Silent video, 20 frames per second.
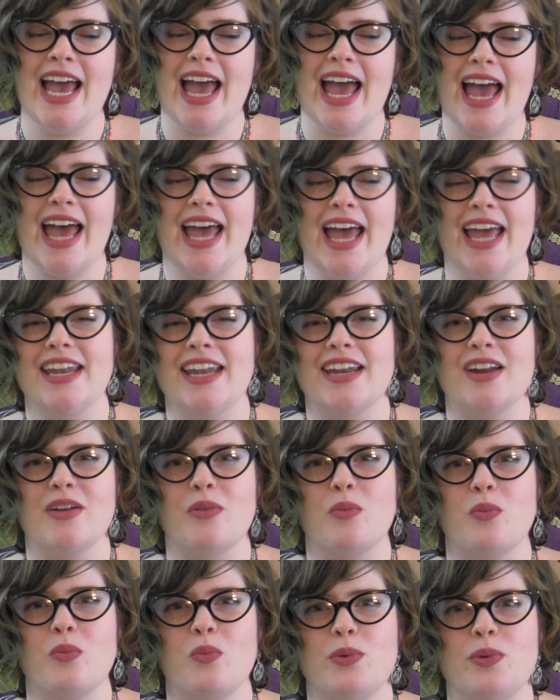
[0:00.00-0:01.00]
And
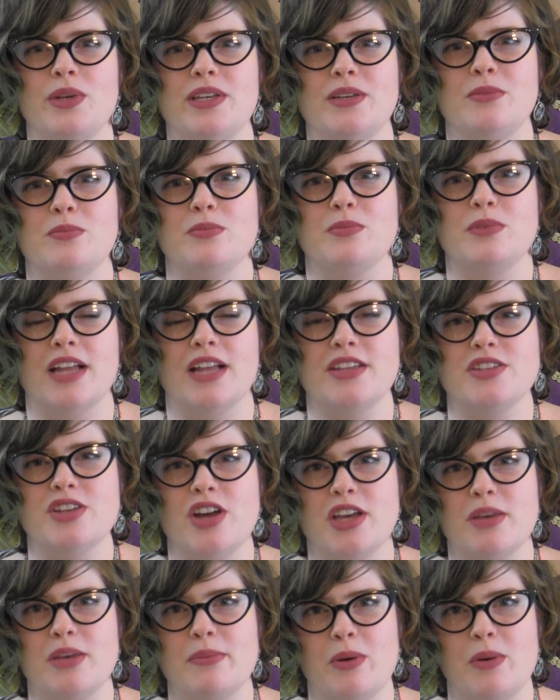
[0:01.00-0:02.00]
we got to
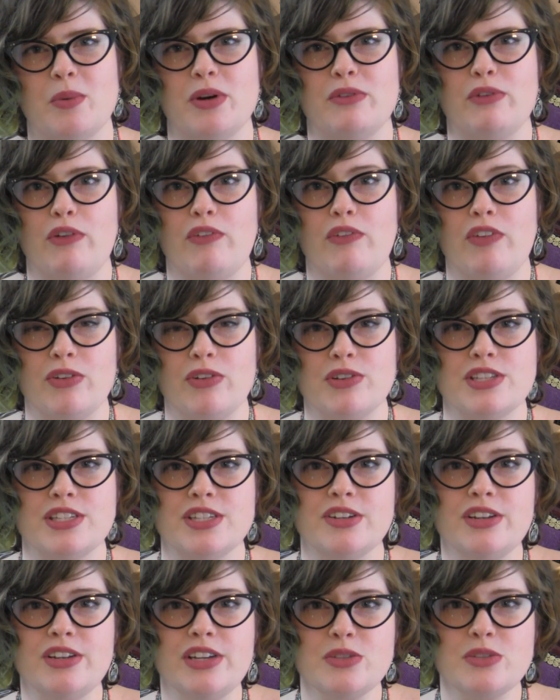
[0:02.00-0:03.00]
talking about one of our favorite
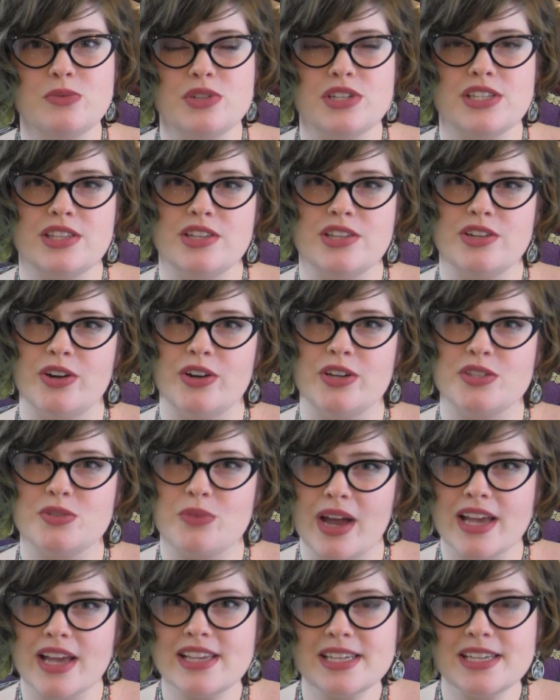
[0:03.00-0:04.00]
series, which is The Dark is
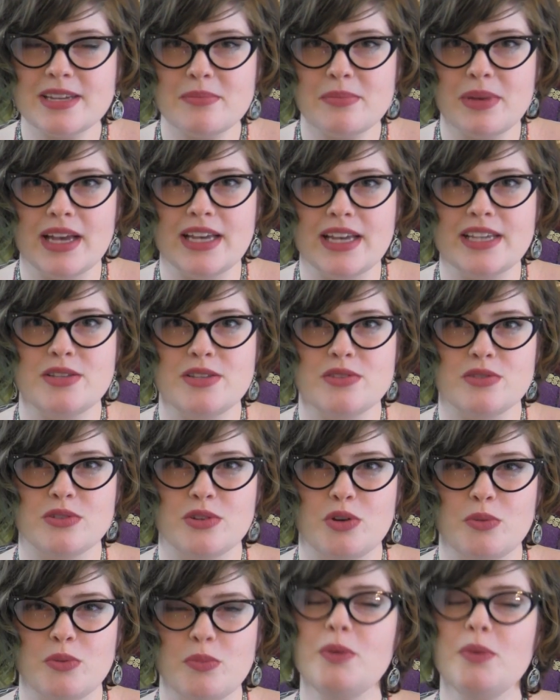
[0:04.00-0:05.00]
Rising by Susan
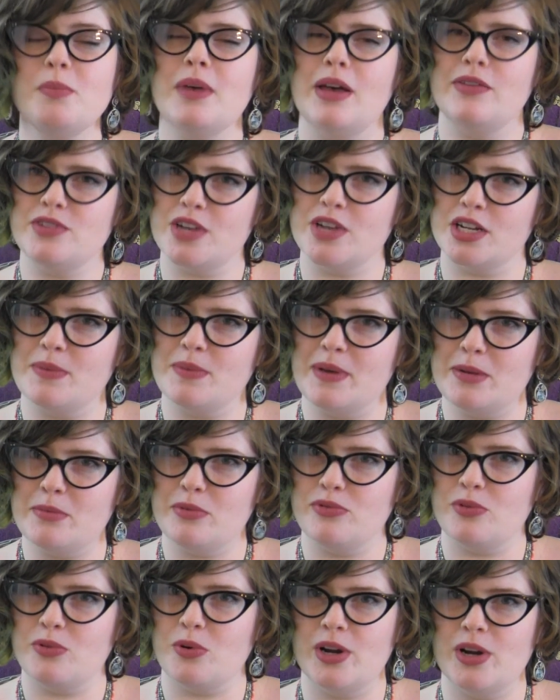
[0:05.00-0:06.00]
Cooper. I've talked about it
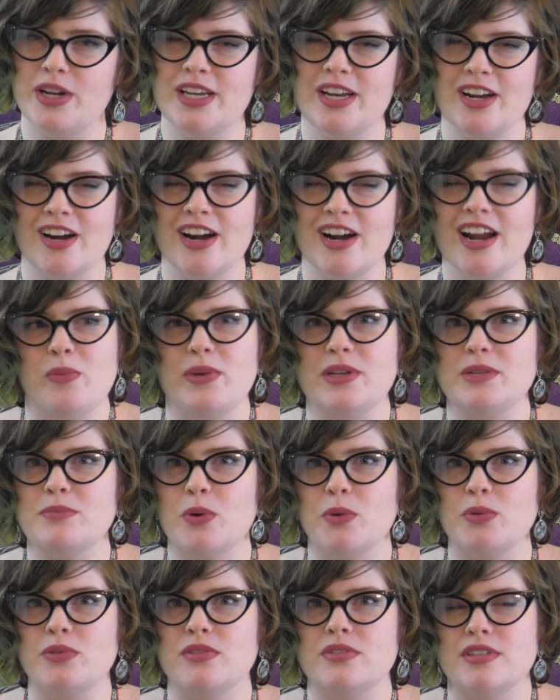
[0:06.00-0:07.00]
before on here. We
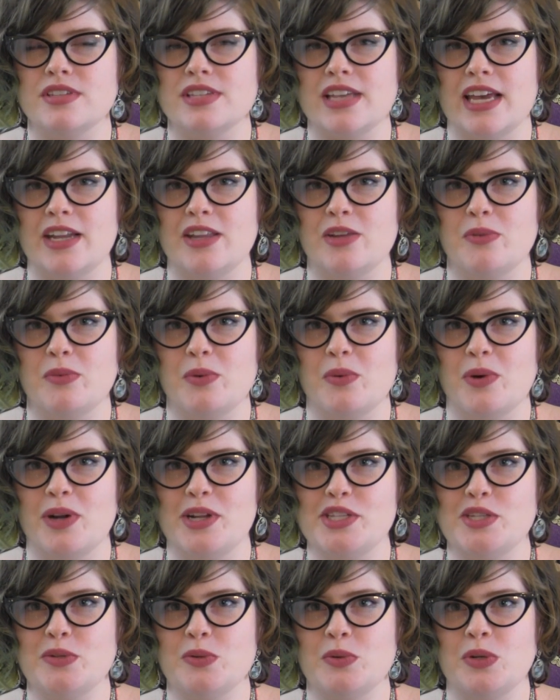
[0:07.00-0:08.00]
both decided that we
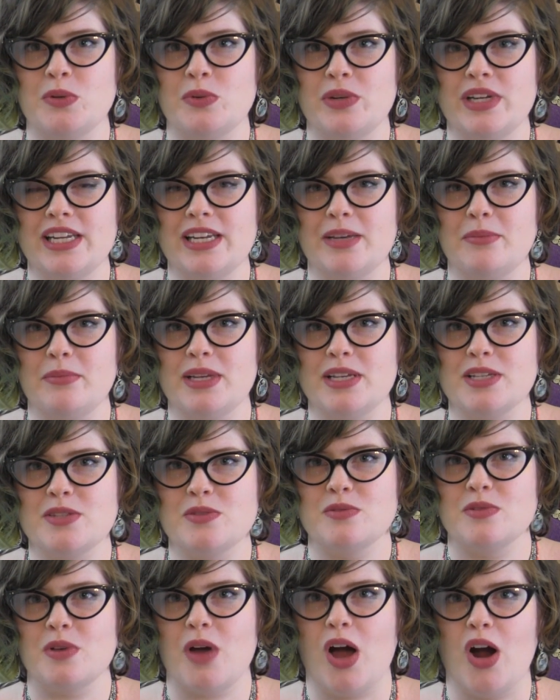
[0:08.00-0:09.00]
wanted to reread it
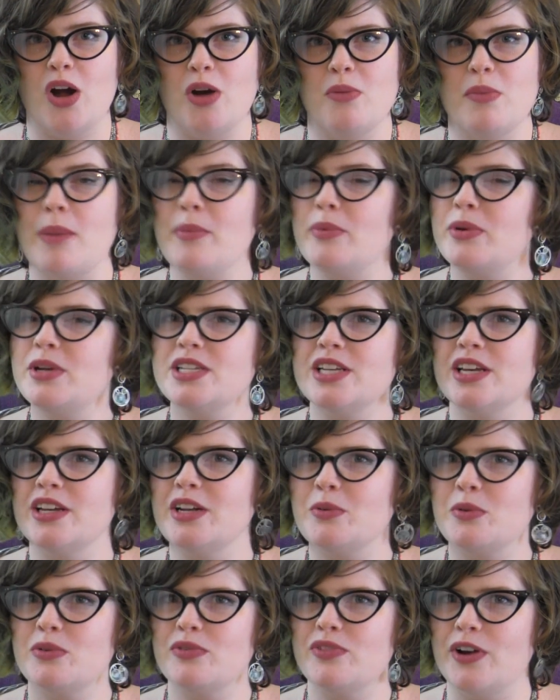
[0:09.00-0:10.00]
because our memories on
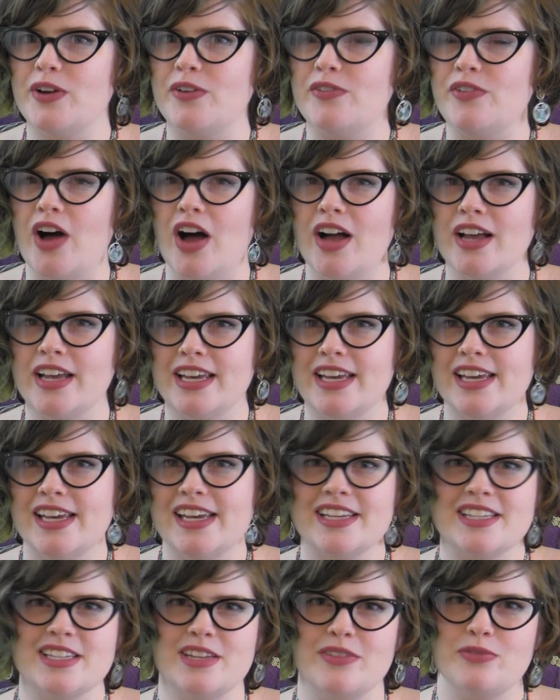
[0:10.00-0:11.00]
it were very foggy,
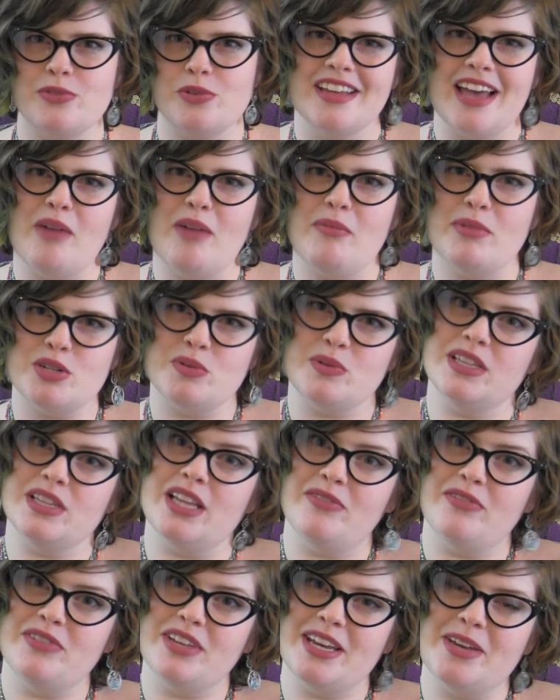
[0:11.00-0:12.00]
except for how much we
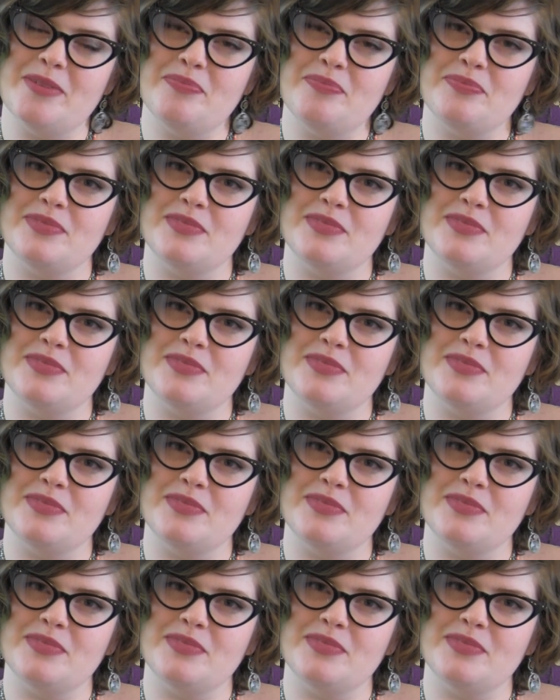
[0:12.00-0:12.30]
loved it.